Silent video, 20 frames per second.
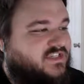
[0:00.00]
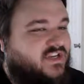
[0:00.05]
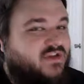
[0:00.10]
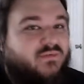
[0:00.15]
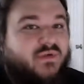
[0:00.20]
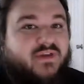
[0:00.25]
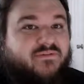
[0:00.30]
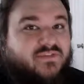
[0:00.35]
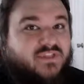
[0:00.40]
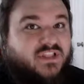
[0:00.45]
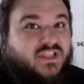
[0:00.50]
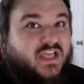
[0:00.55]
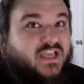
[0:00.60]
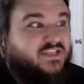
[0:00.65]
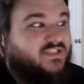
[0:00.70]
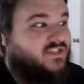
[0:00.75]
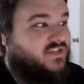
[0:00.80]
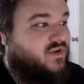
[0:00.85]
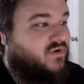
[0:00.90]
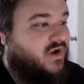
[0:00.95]
need to wait for the
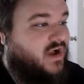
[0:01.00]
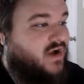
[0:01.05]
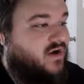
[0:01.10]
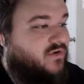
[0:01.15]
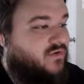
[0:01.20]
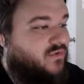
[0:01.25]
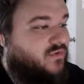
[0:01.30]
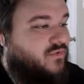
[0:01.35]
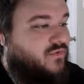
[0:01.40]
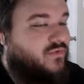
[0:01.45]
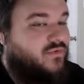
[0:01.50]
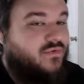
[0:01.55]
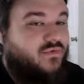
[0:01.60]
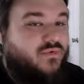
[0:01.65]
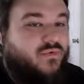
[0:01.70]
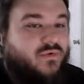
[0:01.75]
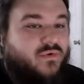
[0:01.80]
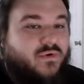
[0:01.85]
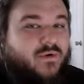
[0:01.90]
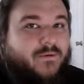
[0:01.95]
lights to go out.
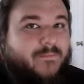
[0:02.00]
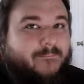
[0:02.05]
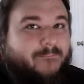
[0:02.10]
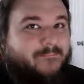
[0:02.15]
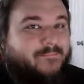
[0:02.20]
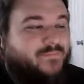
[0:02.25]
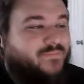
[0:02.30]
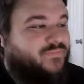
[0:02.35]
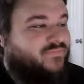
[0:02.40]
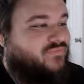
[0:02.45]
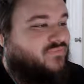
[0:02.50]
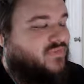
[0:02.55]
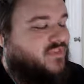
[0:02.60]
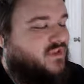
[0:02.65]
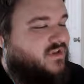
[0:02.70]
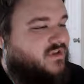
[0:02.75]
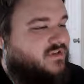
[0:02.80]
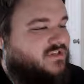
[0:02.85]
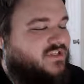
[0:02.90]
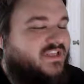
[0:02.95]
Ooh.
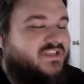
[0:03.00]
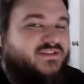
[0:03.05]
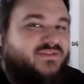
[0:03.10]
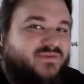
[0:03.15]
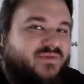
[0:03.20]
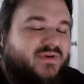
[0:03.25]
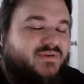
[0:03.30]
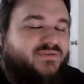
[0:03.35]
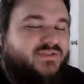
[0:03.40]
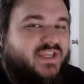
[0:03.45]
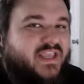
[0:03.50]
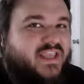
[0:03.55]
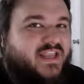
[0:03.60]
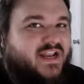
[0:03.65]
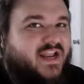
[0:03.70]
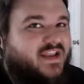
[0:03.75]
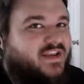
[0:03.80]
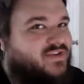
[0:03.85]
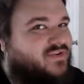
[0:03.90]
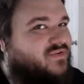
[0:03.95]
See, this is what I'm saying.
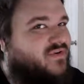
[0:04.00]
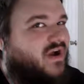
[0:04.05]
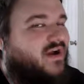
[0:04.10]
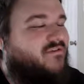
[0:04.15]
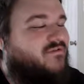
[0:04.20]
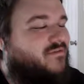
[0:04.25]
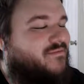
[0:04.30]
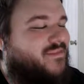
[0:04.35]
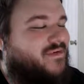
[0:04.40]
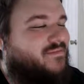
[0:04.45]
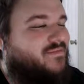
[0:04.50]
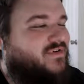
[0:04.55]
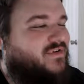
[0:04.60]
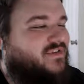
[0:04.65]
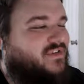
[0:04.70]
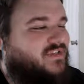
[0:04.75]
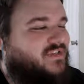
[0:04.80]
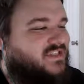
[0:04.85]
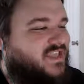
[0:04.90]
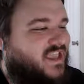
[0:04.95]
I knew, I
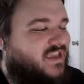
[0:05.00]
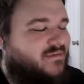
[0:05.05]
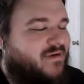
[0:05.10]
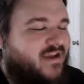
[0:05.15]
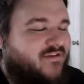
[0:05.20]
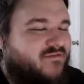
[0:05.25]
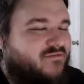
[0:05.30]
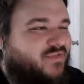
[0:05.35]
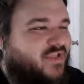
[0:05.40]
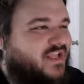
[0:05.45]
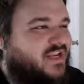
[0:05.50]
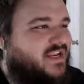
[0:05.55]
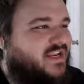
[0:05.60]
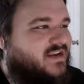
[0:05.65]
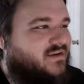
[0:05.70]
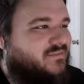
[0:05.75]
remembered this game. I haven't played it in